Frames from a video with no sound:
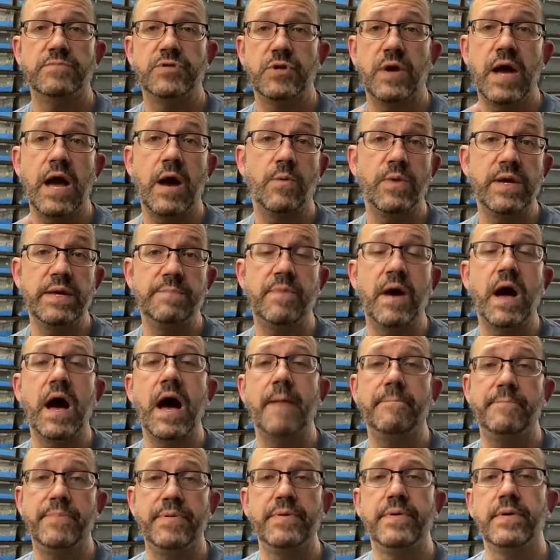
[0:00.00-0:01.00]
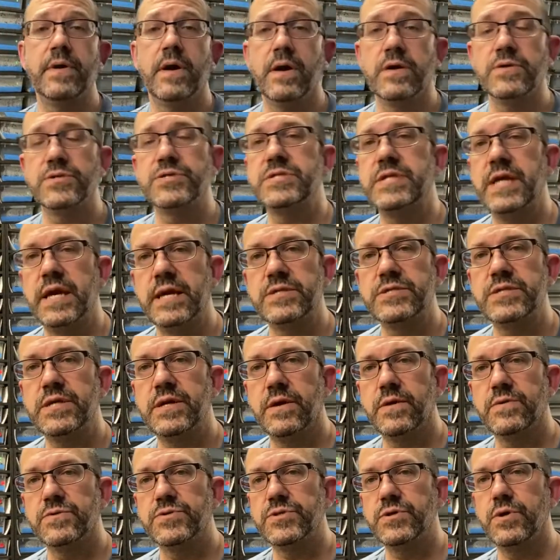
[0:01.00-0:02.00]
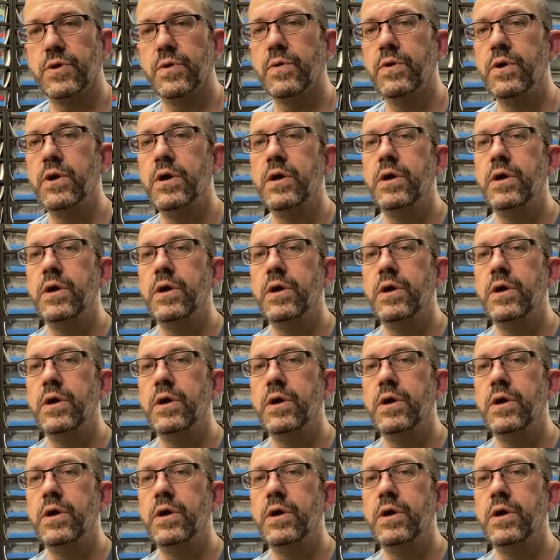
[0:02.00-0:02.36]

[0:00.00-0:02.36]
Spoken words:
So how we pop our snakes here. So